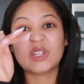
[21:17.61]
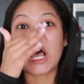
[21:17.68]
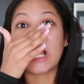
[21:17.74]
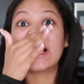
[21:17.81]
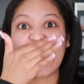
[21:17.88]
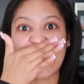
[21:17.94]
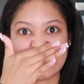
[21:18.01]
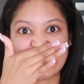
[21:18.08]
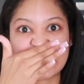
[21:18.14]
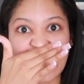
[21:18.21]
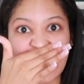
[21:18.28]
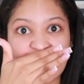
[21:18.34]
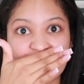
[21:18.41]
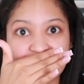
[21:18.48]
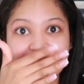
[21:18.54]

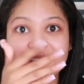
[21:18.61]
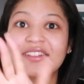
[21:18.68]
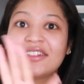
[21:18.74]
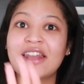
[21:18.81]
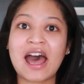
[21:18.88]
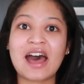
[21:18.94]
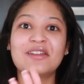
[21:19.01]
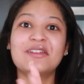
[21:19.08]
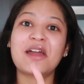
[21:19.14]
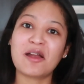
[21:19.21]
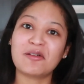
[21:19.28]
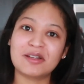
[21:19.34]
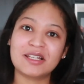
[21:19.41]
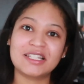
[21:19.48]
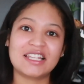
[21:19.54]
Alaska. Not,
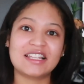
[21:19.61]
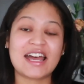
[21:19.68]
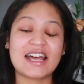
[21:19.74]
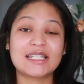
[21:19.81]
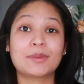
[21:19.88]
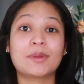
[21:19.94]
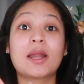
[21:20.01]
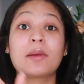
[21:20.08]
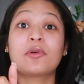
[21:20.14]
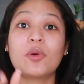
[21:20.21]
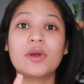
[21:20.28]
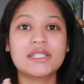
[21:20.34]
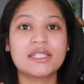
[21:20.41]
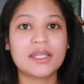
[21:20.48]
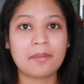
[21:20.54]
not really Alaska, but I'm
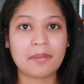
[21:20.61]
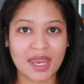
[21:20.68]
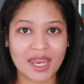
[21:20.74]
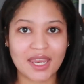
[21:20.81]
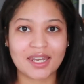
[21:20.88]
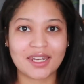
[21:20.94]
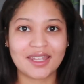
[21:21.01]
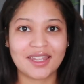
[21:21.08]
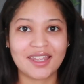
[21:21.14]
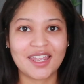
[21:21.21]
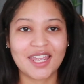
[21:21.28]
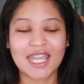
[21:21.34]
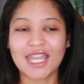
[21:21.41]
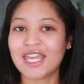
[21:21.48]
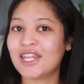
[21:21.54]
going to Maine.
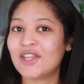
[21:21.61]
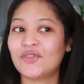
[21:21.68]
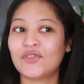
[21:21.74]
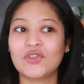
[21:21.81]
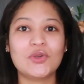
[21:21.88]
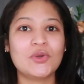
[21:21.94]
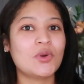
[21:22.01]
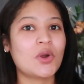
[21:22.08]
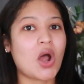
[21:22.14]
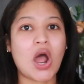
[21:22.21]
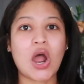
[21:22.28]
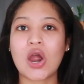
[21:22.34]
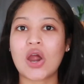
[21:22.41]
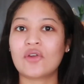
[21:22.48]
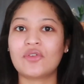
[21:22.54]
And if you
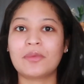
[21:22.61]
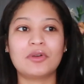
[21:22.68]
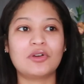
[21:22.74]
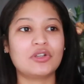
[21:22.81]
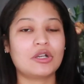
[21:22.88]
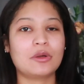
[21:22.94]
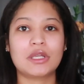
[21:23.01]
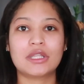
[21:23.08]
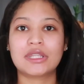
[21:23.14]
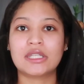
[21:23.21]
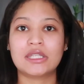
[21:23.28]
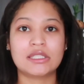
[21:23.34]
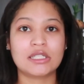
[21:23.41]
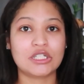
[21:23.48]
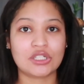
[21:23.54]
are familiar with,
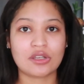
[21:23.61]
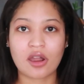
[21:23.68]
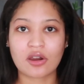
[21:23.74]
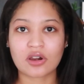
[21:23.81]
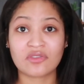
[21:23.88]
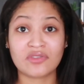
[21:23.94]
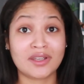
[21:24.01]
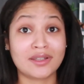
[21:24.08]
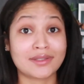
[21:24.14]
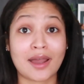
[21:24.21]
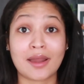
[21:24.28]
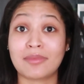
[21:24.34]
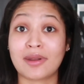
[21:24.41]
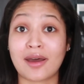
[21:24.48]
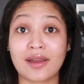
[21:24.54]
is it geography? Because
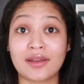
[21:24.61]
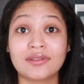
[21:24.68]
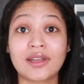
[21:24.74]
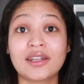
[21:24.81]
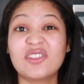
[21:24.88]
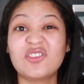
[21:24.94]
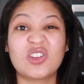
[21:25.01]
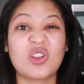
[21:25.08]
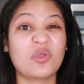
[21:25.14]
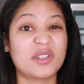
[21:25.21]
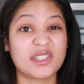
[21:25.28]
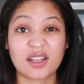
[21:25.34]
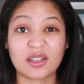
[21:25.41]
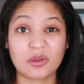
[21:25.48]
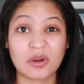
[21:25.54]
I'm not. I don't even know
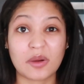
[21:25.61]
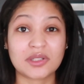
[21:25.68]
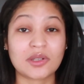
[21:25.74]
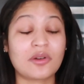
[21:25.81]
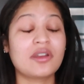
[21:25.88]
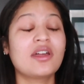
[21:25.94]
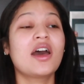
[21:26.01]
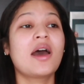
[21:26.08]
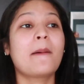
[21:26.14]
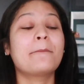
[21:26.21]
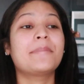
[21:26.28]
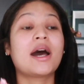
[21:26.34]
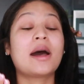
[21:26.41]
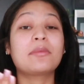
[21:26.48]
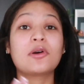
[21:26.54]
exactly where I was going.
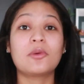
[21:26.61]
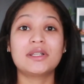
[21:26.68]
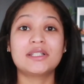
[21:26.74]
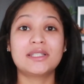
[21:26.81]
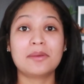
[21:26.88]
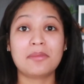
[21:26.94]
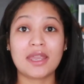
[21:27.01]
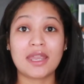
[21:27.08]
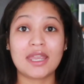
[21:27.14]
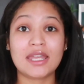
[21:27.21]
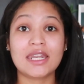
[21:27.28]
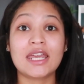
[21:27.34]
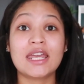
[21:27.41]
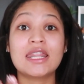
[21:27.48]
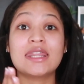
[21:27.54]
But I'm going to
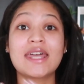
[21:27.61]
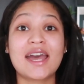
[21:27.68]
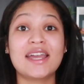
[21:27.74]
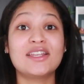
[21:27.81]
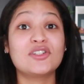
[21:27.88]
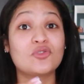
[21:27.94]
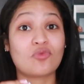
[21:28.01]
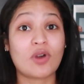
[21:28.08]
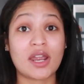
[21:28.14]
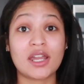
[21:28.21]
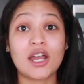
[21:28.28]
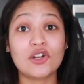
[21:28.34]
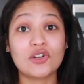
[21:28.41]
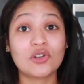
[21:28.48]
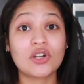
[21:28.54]
Maine, and that is
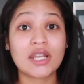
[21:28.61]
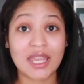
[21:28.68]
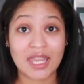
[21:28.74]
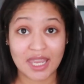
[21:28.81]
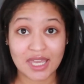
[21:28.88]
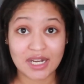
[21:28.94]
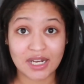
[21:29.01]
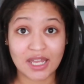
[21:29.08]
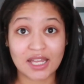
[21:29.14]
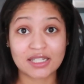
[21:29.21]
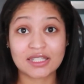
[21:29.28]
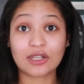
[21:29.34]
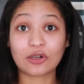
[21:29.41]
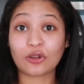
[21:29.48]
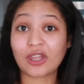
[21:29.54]
right under Canada.
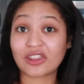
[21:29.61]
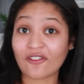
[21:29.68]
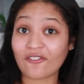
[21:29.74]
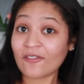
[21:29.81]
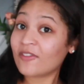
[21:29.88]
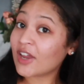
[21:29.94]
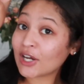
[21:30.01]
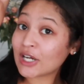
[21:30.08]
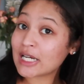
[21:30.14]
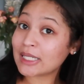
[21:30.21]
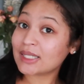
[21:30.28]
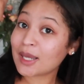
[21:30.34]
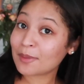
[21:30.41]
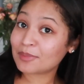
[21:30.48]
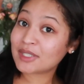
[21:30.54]
It's literally at the
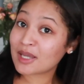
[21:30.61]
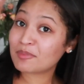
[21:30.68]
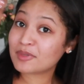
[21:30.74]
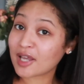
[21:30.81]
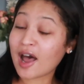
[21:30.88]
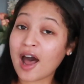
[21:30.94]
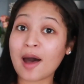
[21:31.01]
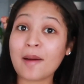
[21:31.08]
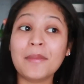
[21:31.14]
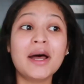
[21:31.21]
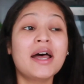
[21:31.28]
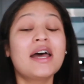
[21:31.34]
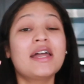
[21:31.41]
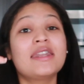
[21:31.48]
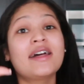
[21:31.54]
very tip, tip top.
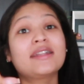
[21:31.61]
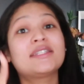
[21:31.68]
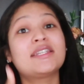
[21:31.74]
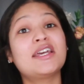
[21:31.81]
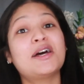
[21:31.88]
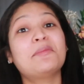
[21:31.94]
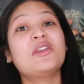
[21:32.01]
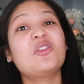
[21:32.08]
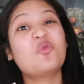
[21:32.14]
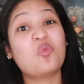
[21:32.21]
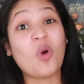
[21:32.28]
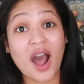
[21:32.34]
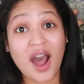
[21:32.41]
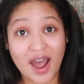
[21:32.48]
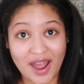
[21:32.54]
Now tell me
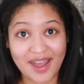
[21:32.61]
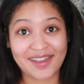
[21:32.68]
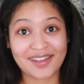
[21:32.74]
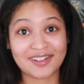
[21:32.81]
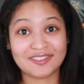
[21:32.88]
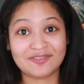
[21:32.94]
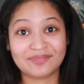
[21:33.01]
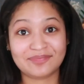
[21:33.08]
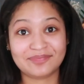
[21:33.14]
why